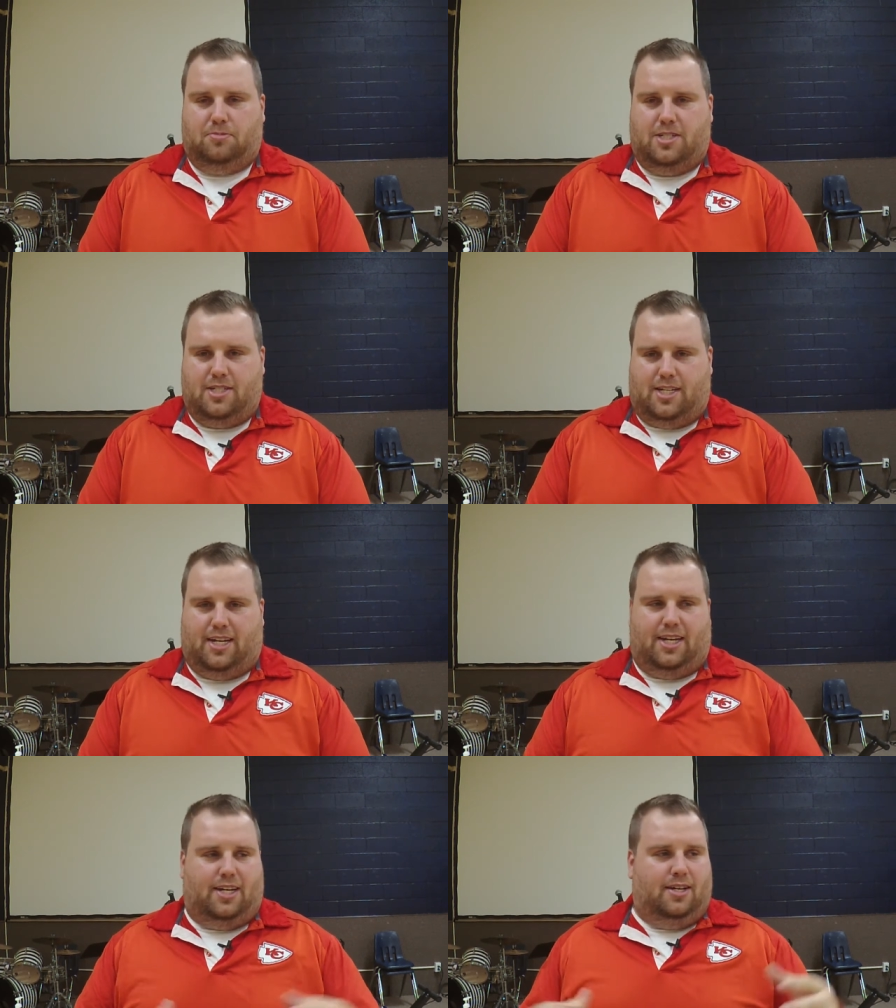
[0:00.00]

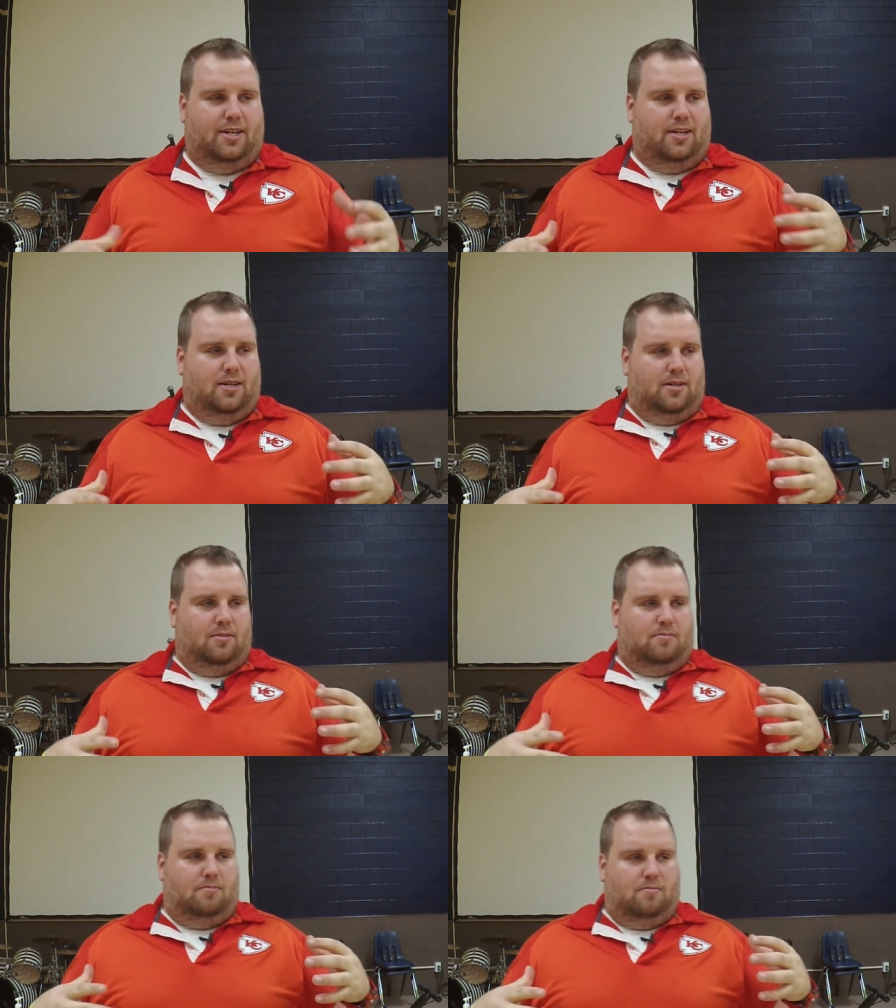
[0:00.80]
see
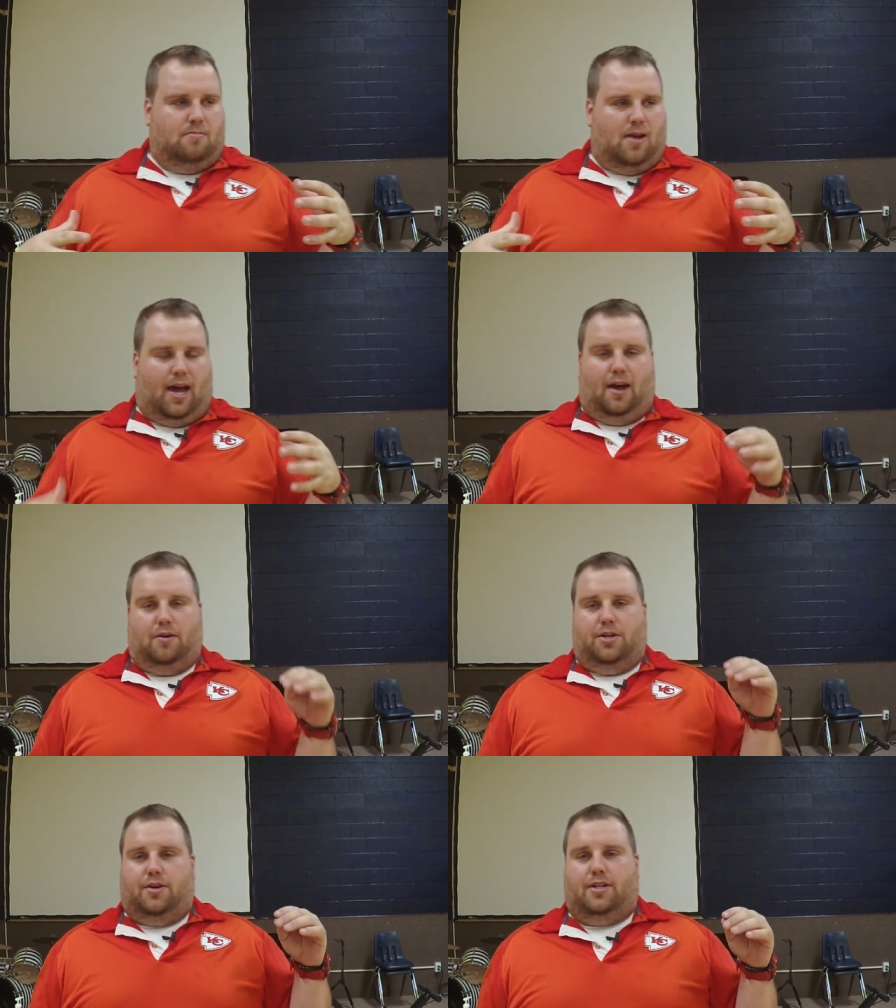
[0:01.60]

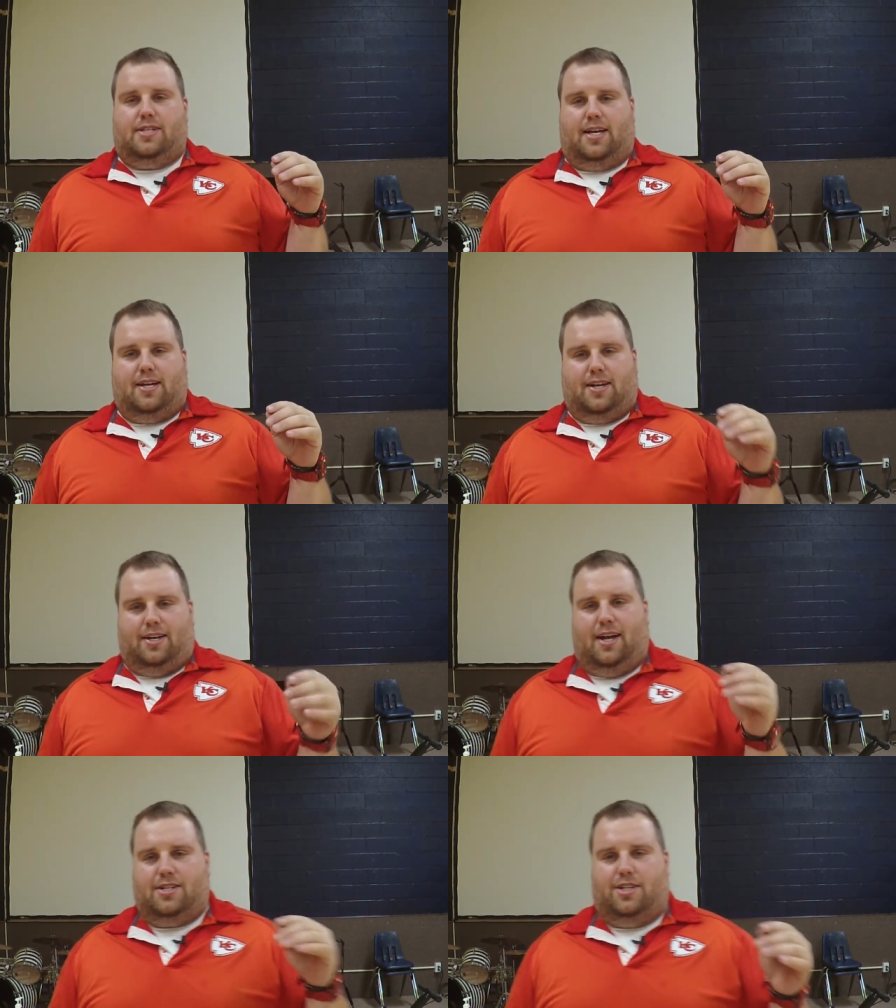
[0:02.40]
how you can take a
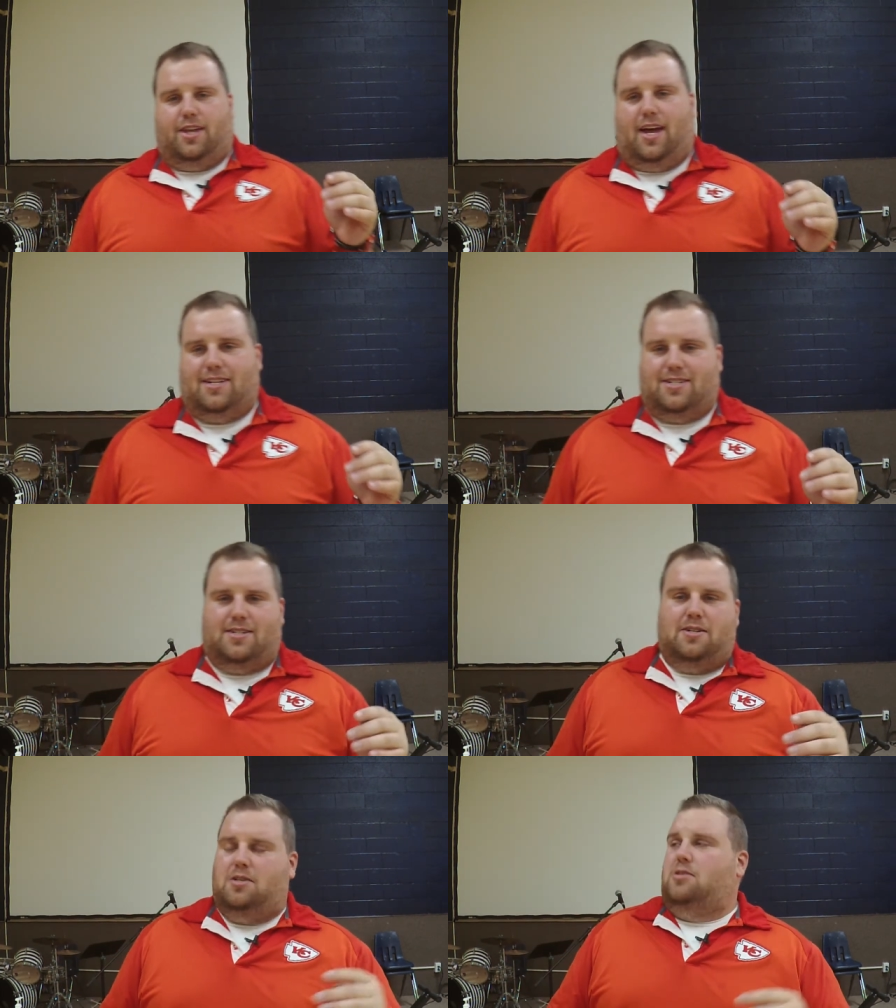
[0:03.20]
connection that
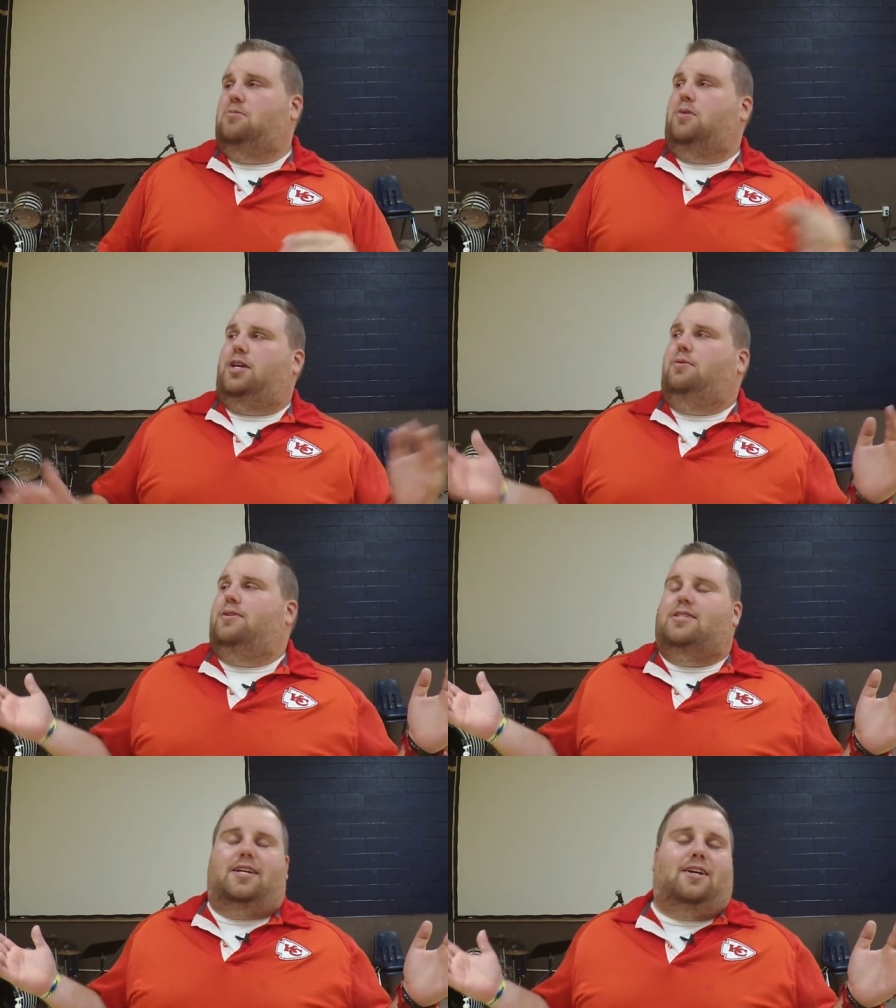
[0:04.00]
has what you
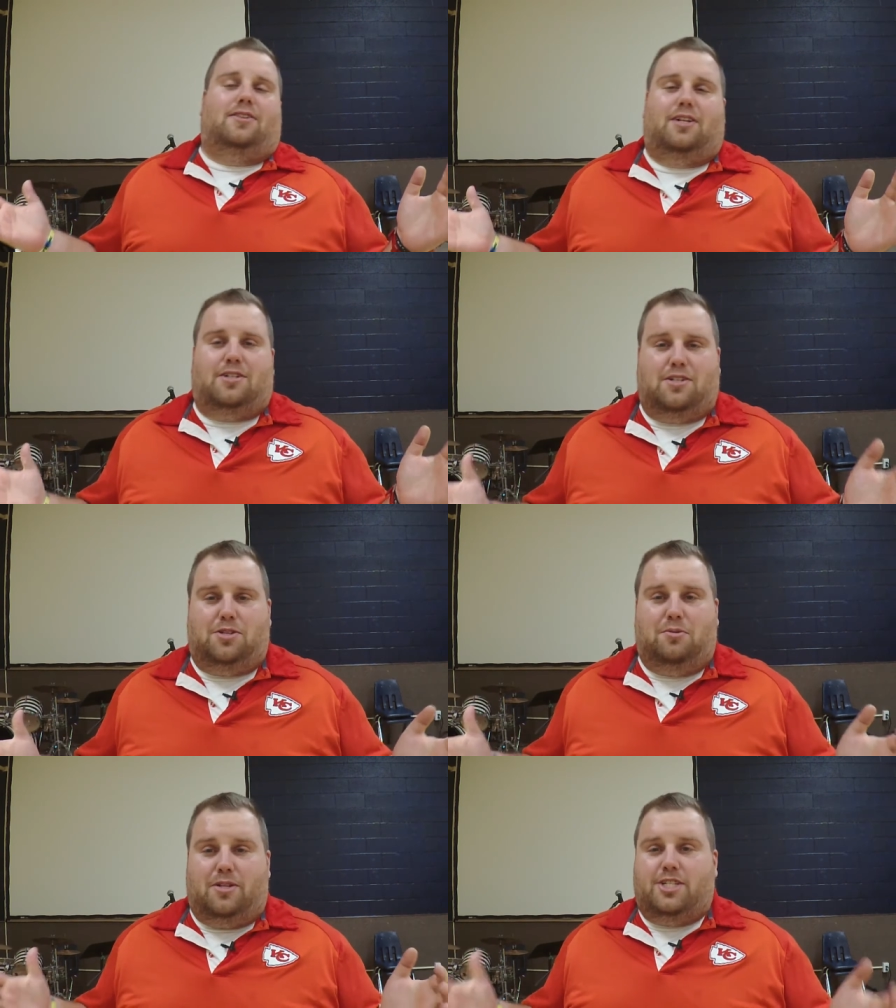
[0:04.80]
would say nothing to
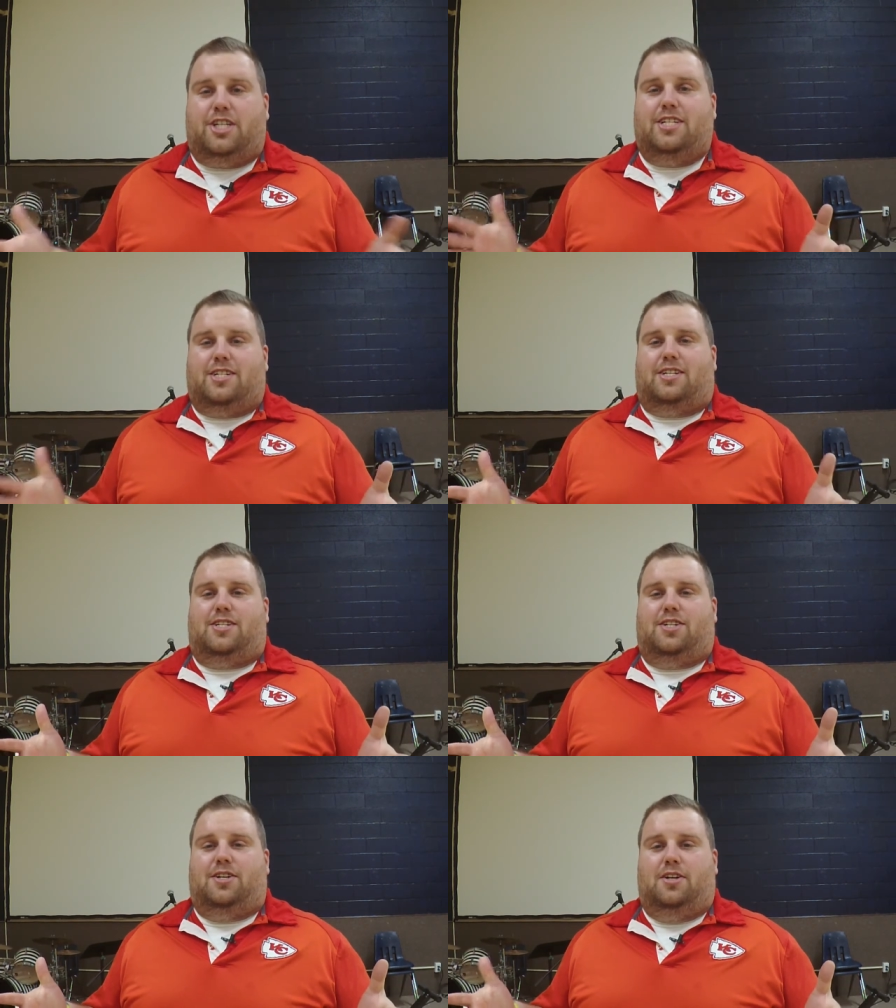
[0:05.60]
do with
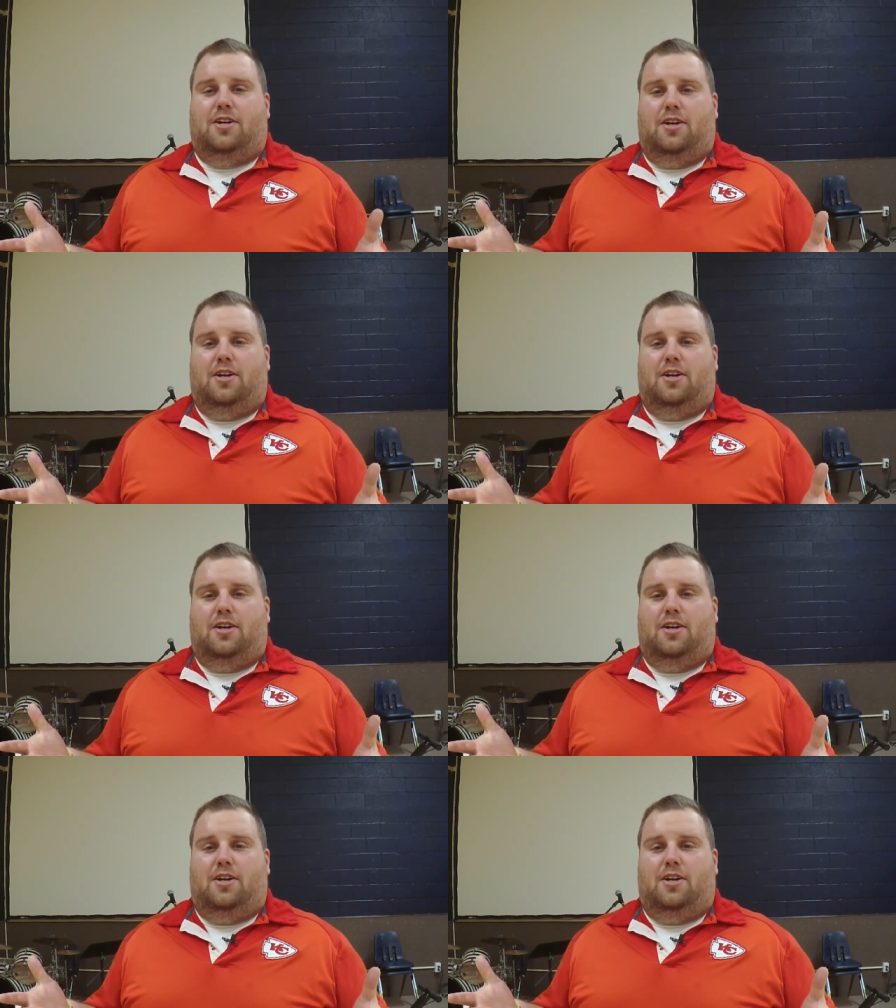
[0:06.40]
Jesus,